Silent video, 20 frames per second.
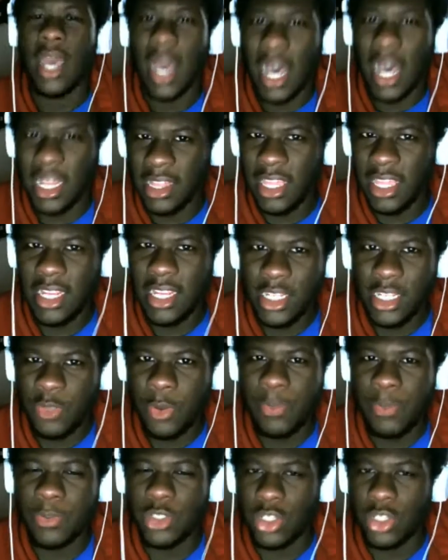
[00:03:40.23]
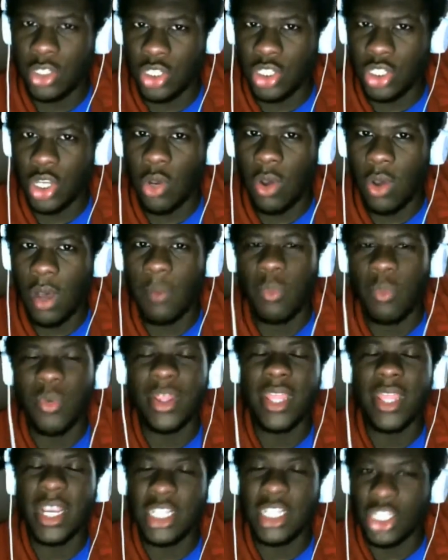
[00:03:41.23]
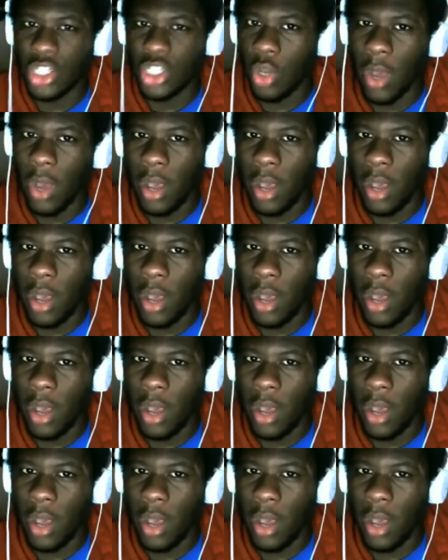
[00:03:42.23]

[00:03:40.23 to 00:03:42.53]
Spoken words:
I think these people should show up when they show